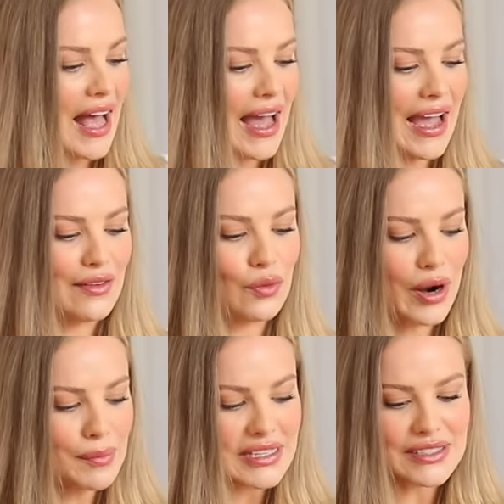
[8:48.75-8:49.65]
I have
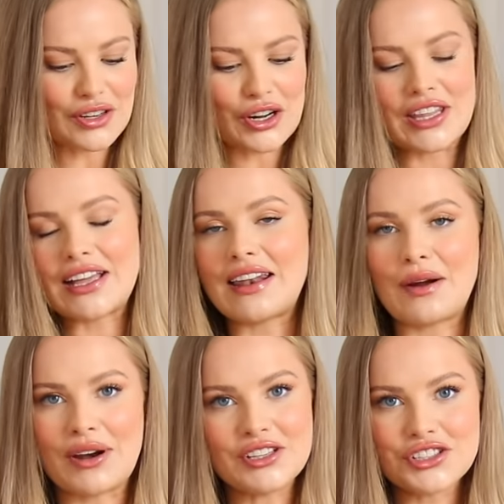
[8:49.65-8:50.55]
one piece of clothing that
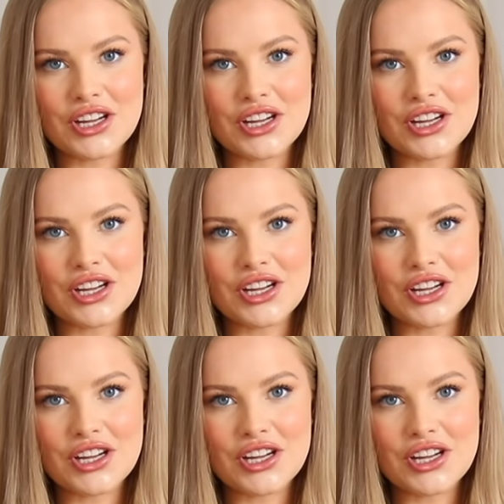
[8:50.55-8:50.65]
I wanted to